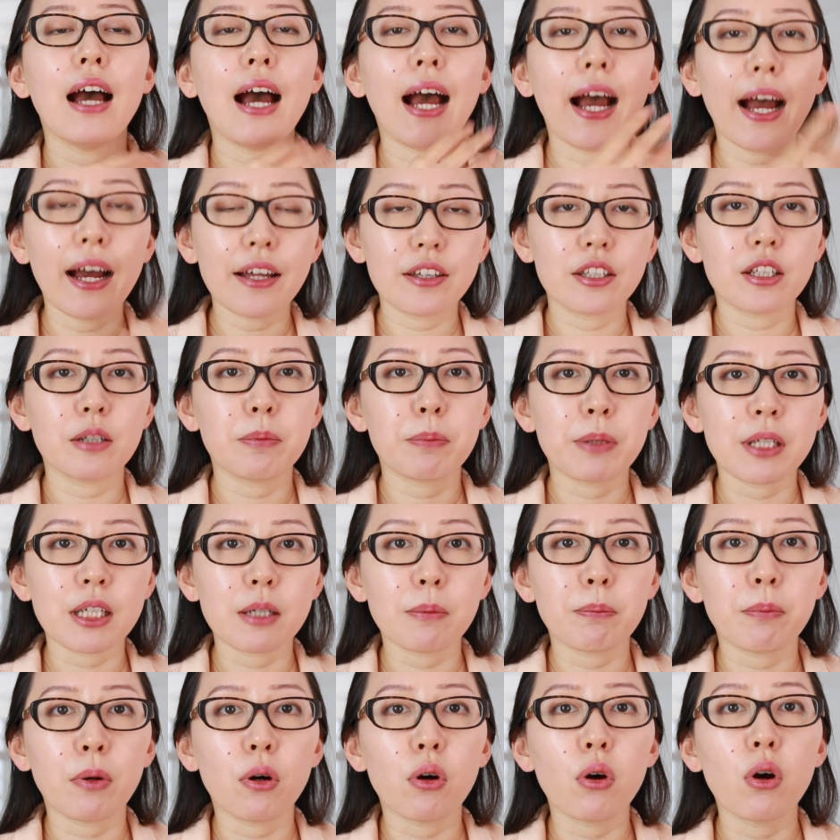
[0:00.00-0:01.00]
other
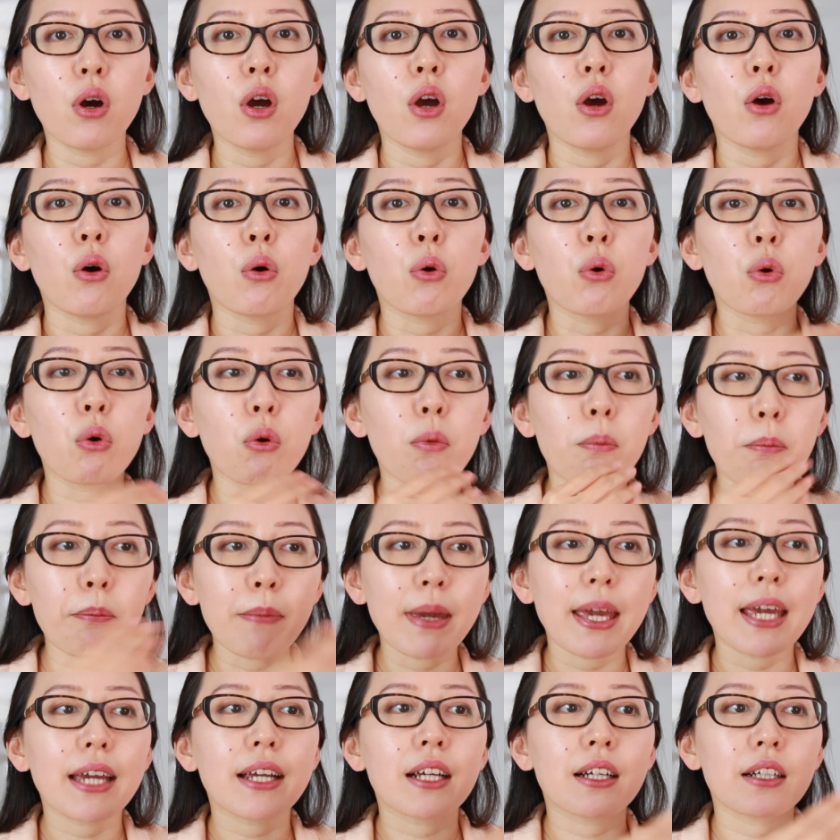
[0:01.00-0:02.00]
people who
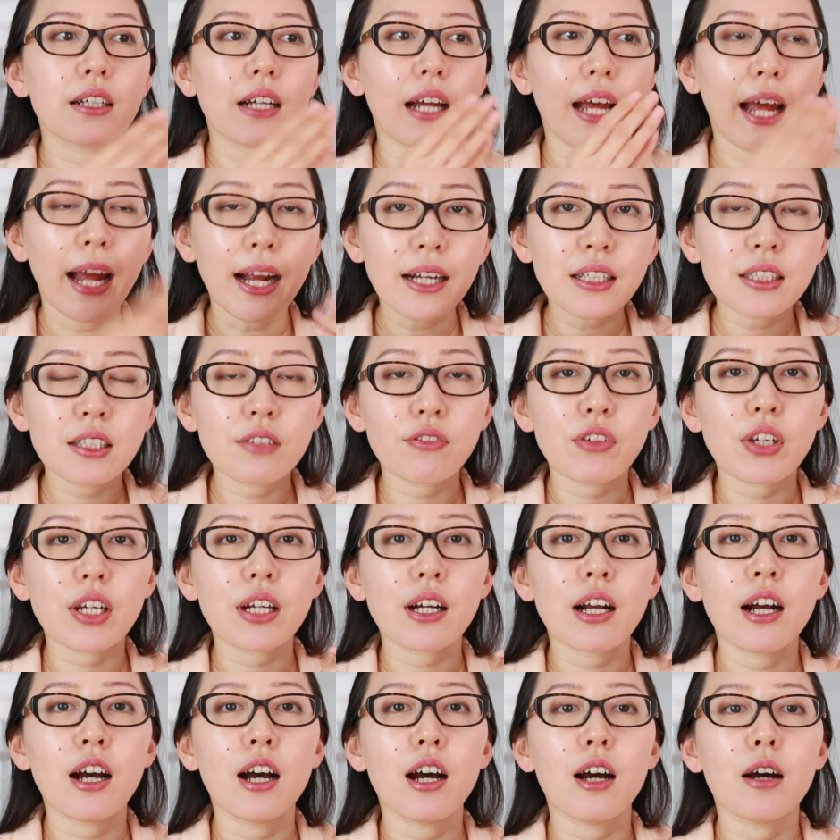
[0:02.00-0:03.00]
make active
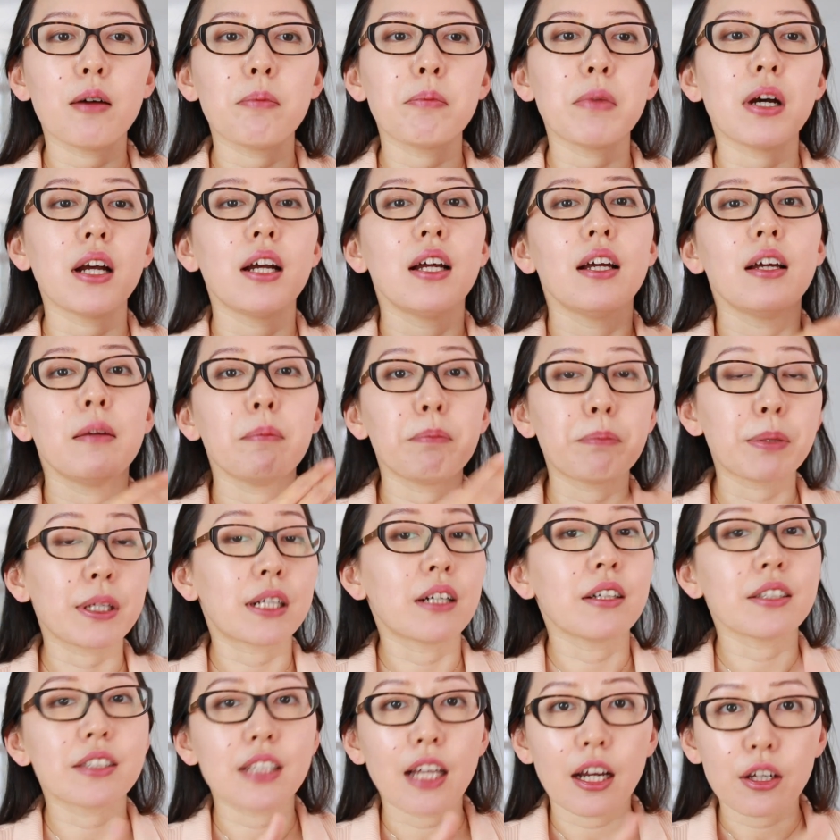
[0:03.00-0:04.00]
income
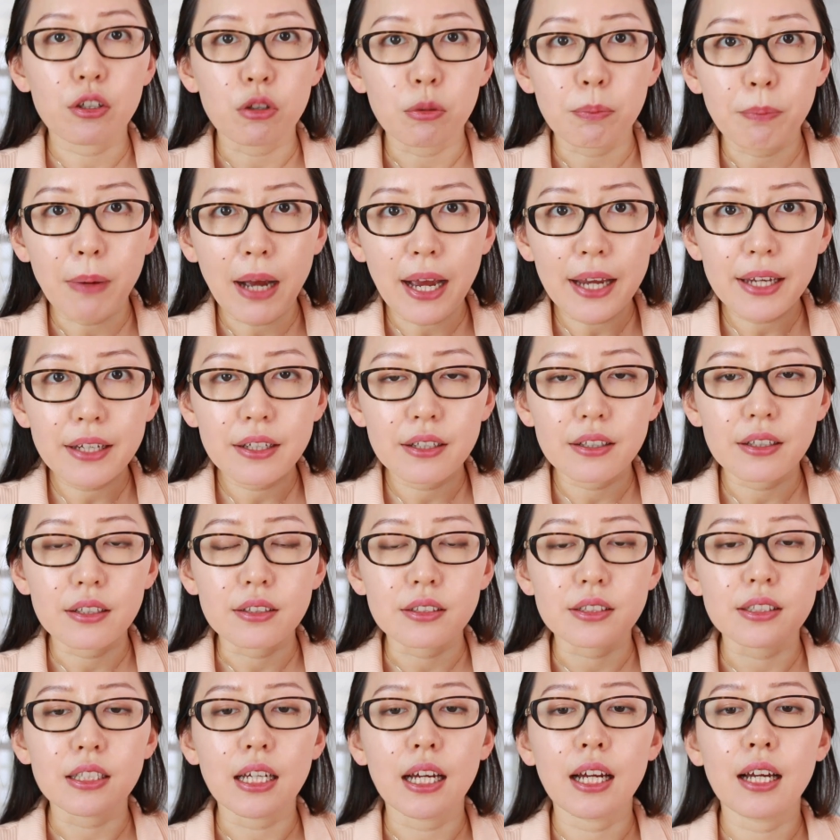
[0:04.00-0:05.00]
because they are your buyers.